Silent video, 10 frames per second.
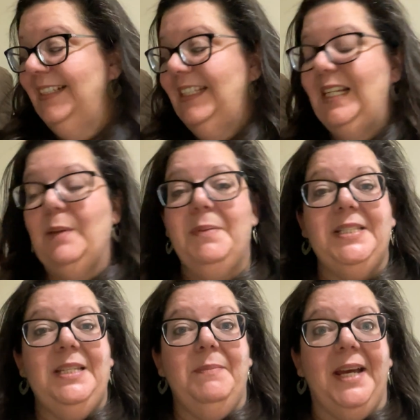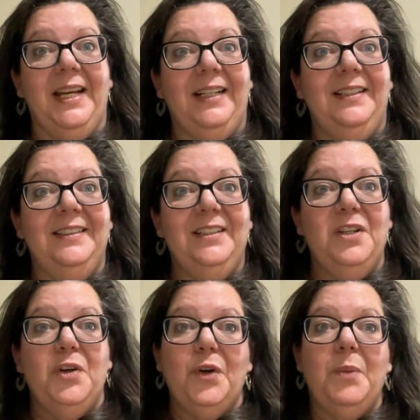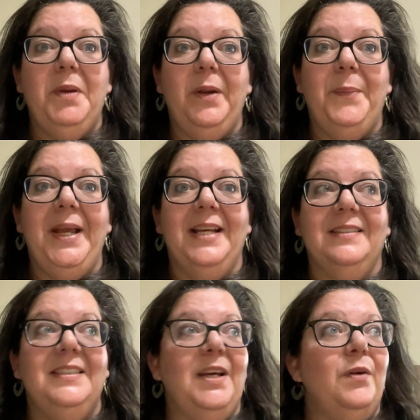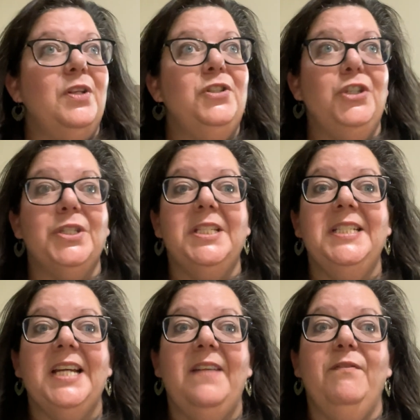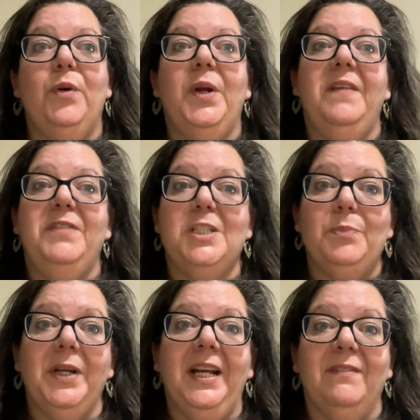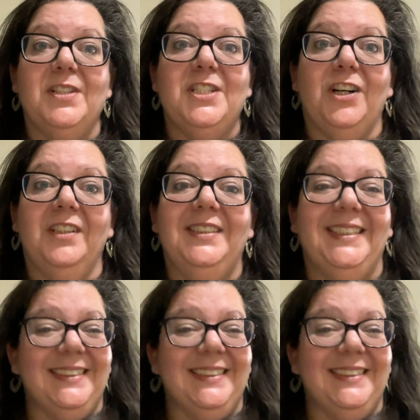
Like a Bestie bag or a pair of pants that was just in time for if the spring ever starts.